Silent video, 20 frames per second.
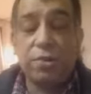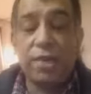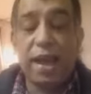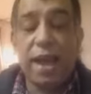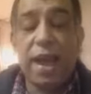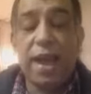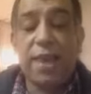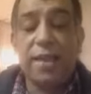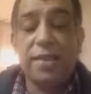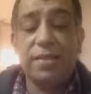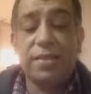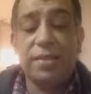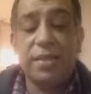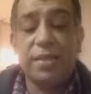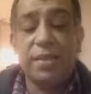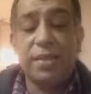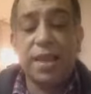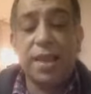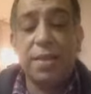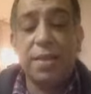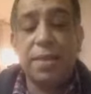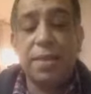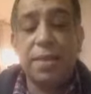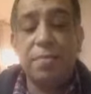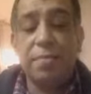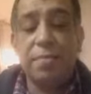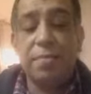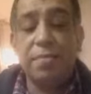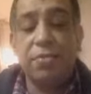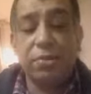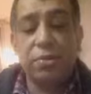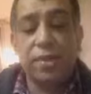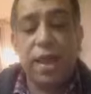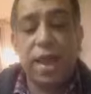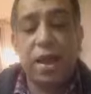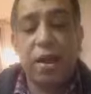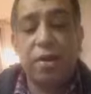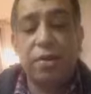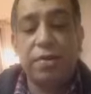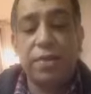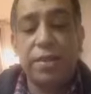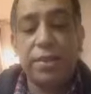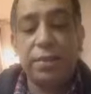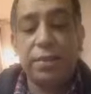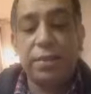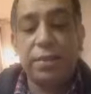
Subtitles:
has the same minerals that are in